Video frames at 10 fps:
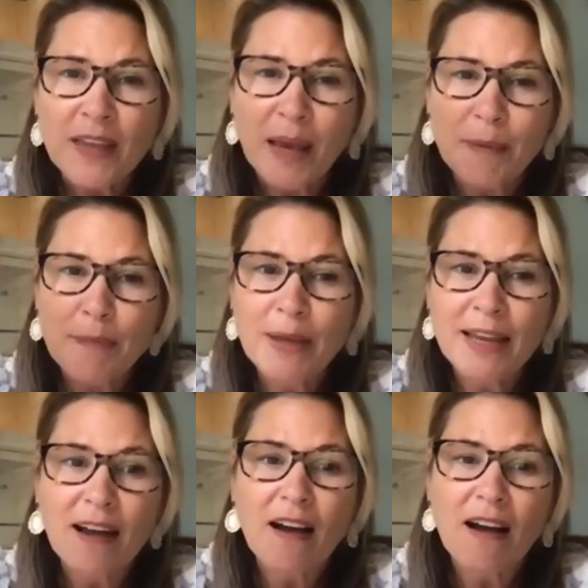I mean,
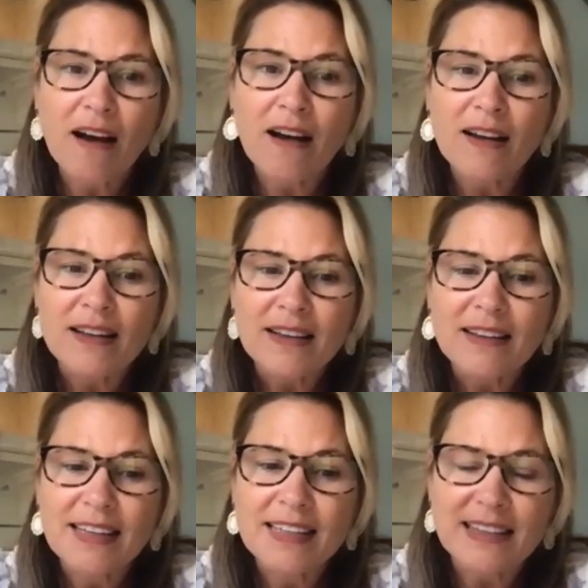PR
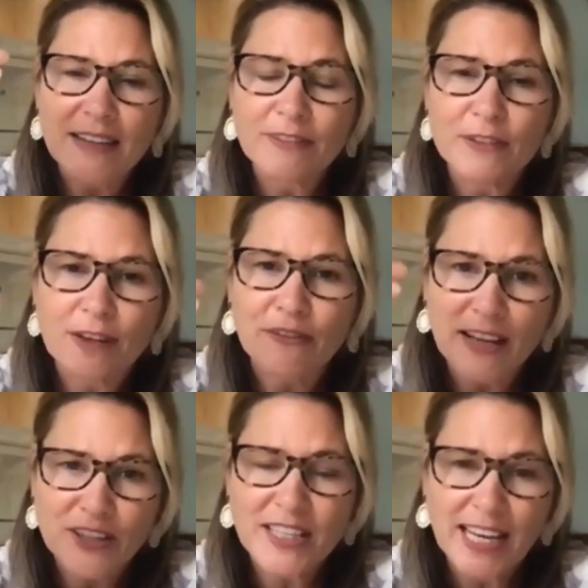is a level of
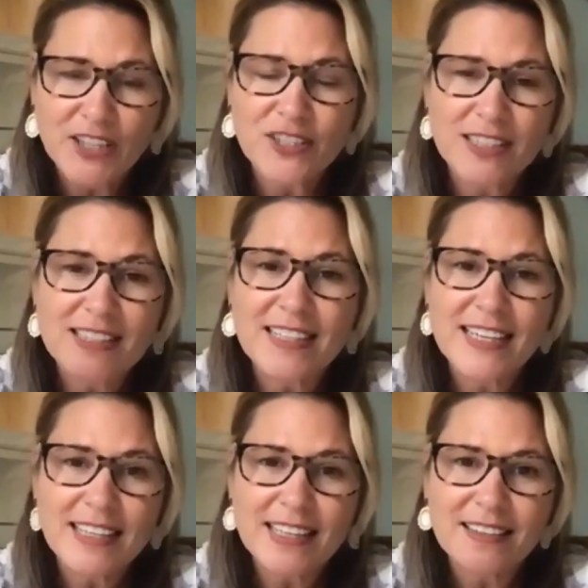education is
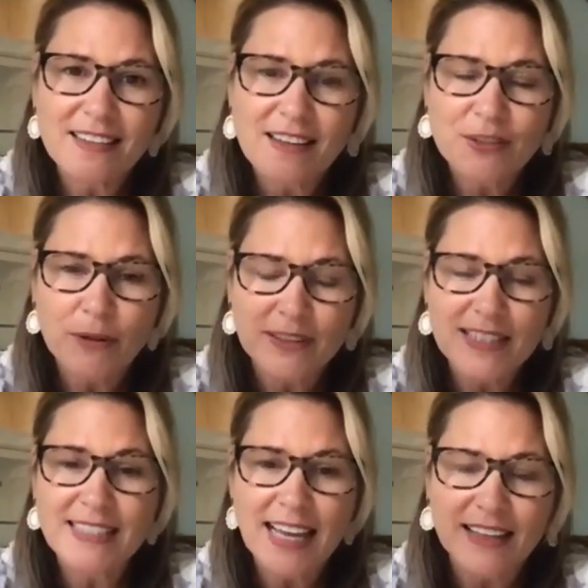needed to
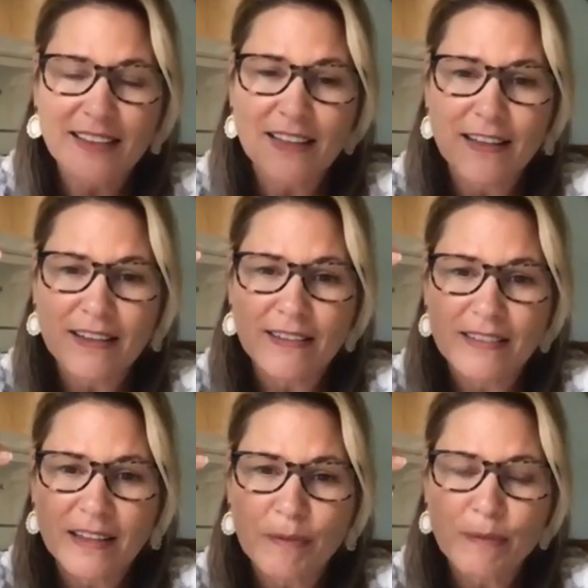understand PR,
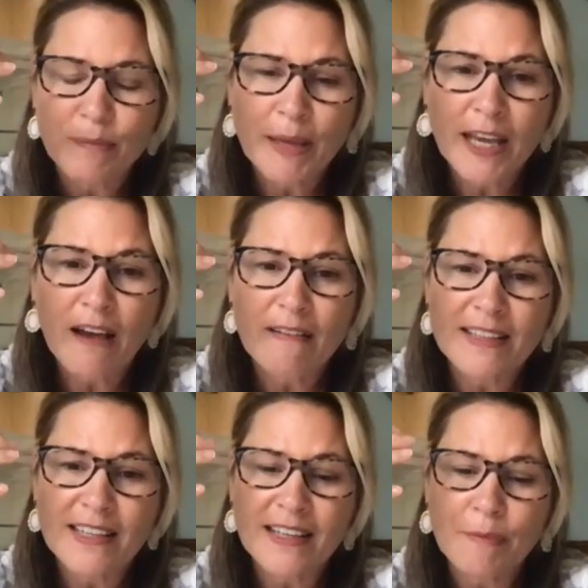
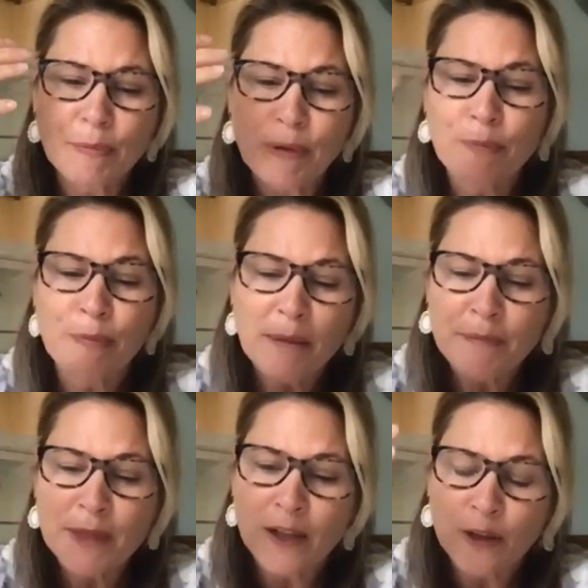when
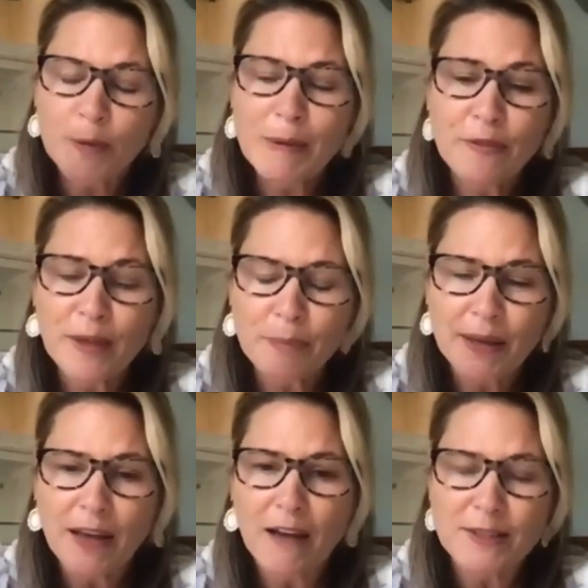a lot of people think
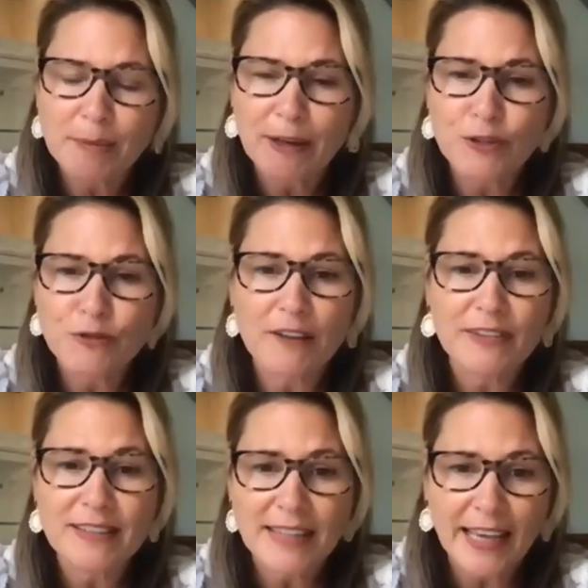PR is about
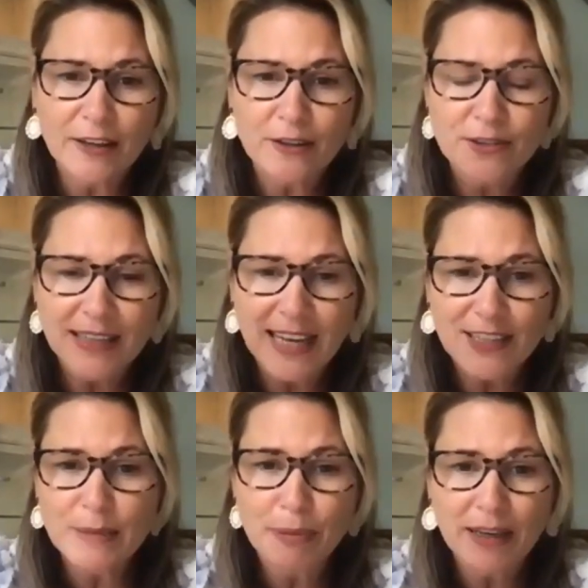driving sales, and
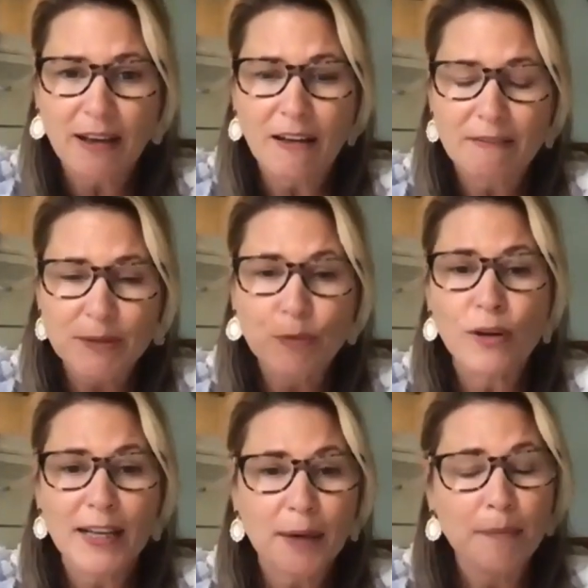actually PR is more
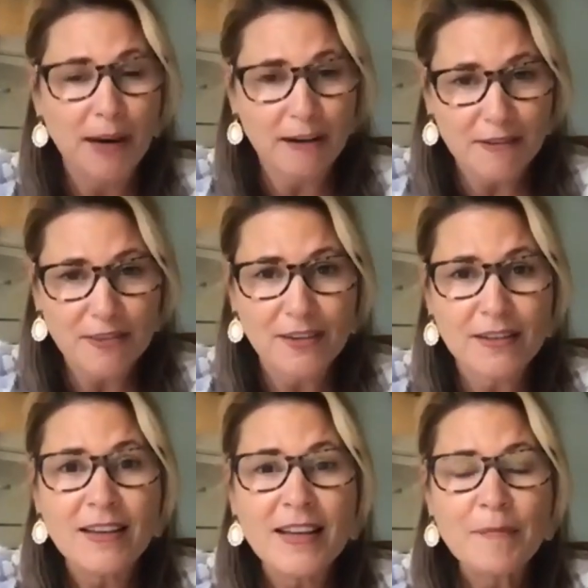like a
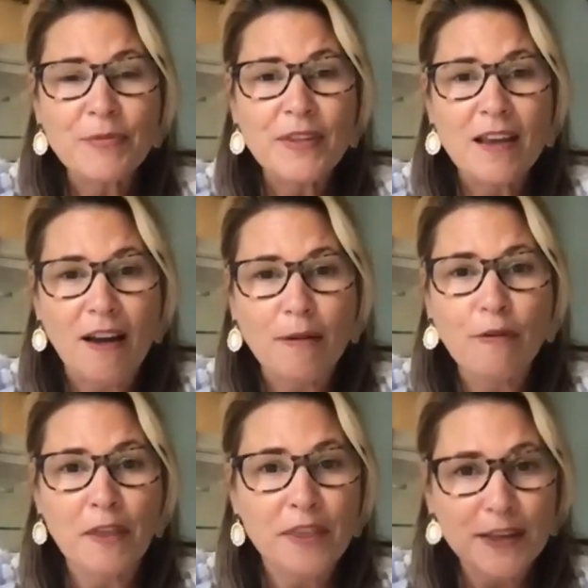marathon
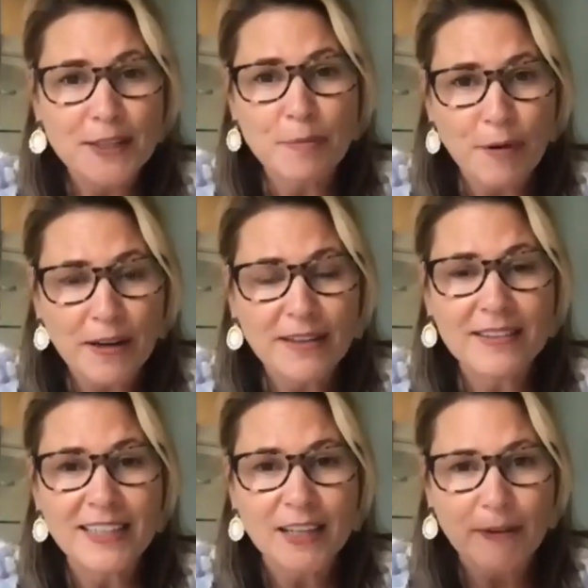rather than a sprint.
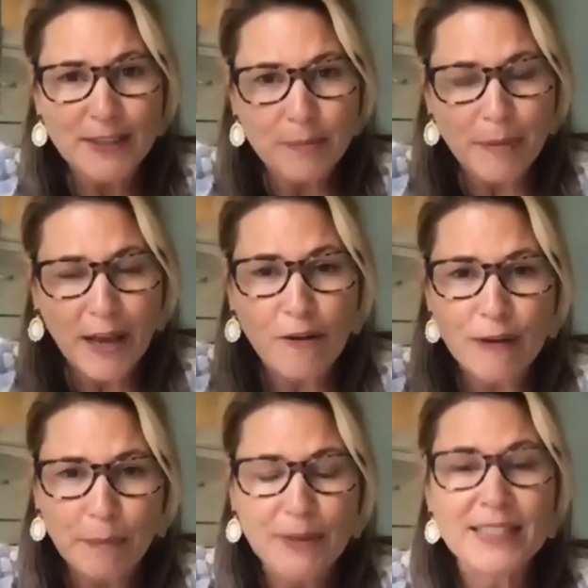It's about
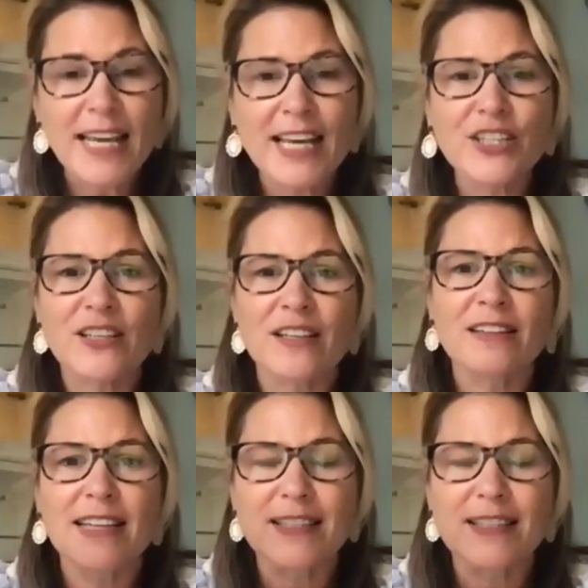reputation.